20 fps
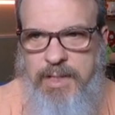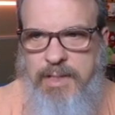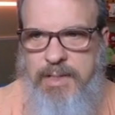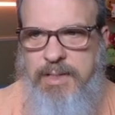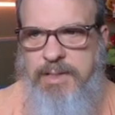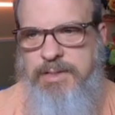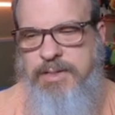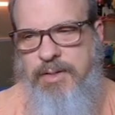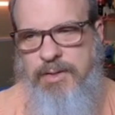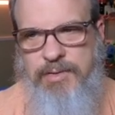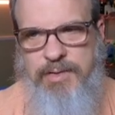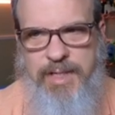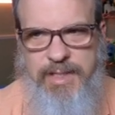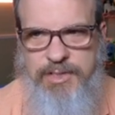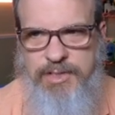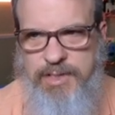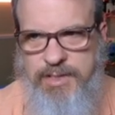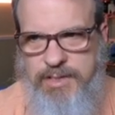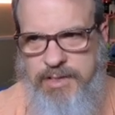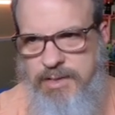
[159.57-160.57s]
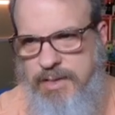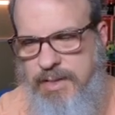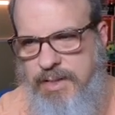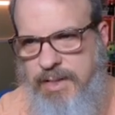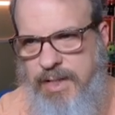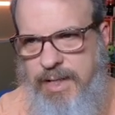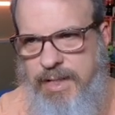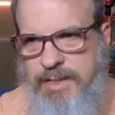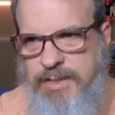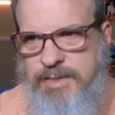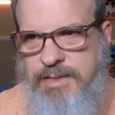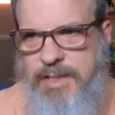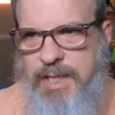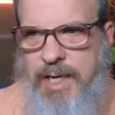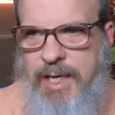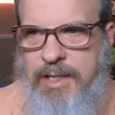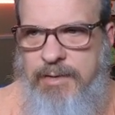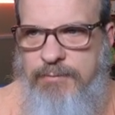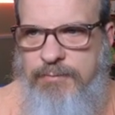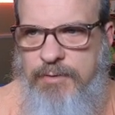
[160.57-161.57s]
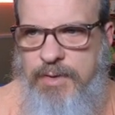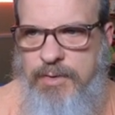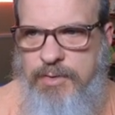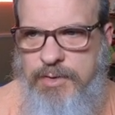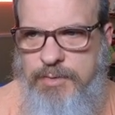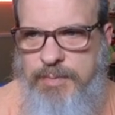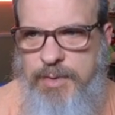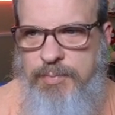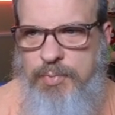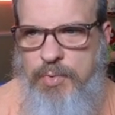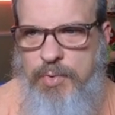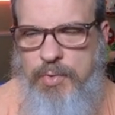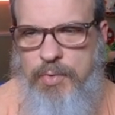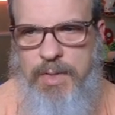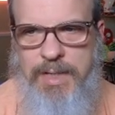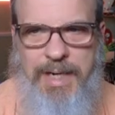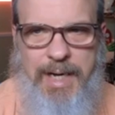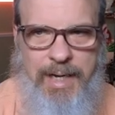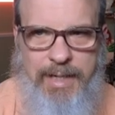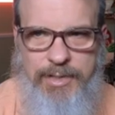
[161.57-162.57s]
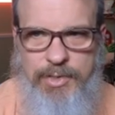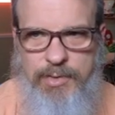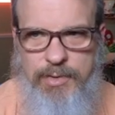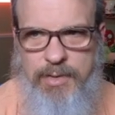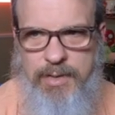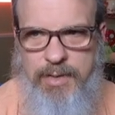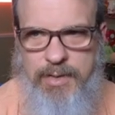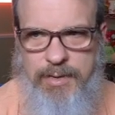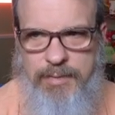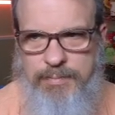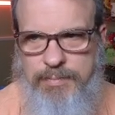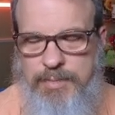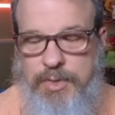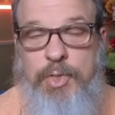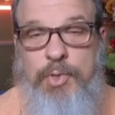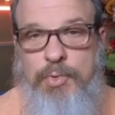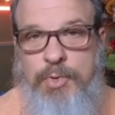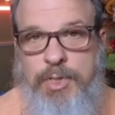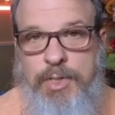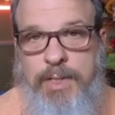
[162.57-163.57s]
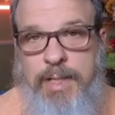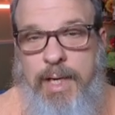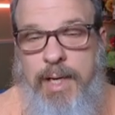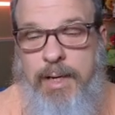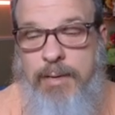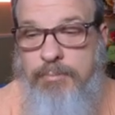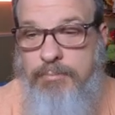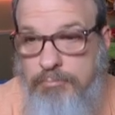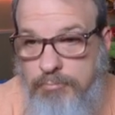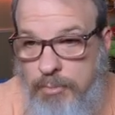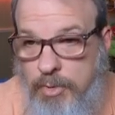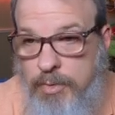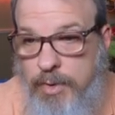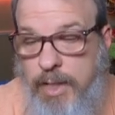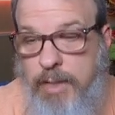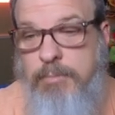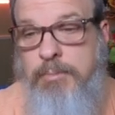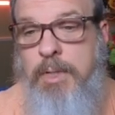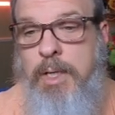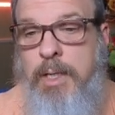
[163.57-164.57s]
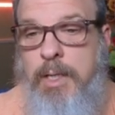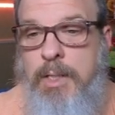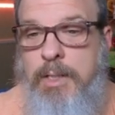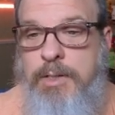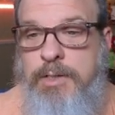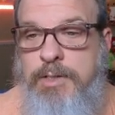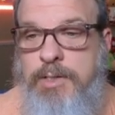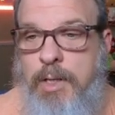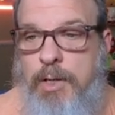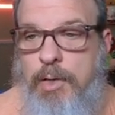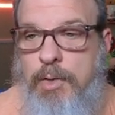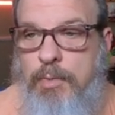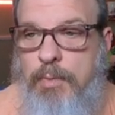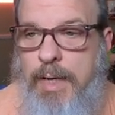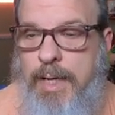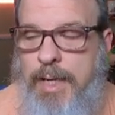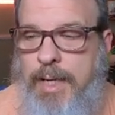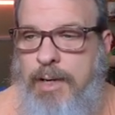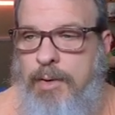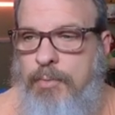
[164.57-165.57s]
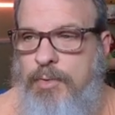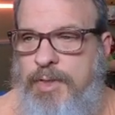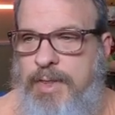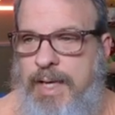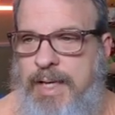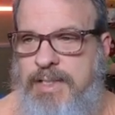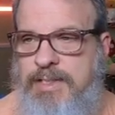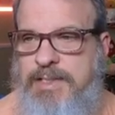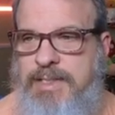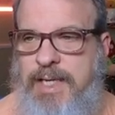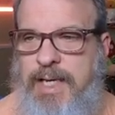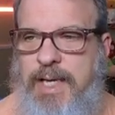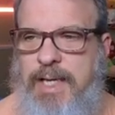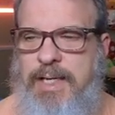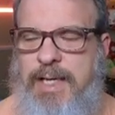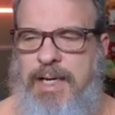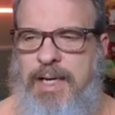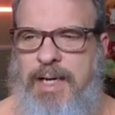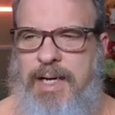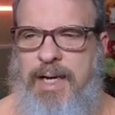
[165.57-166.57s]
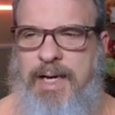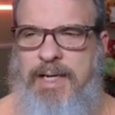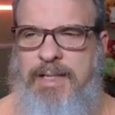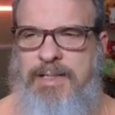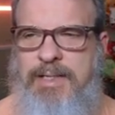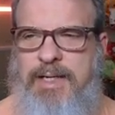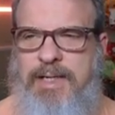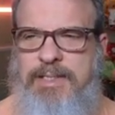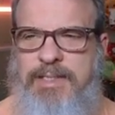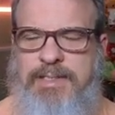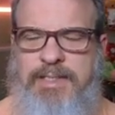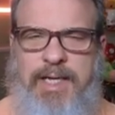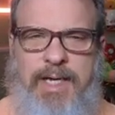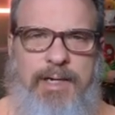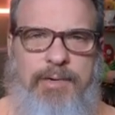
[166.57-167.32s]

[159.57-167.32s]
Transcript: So that's just an aside for those people who are not new to the game. Okay, so with that said, I just kind of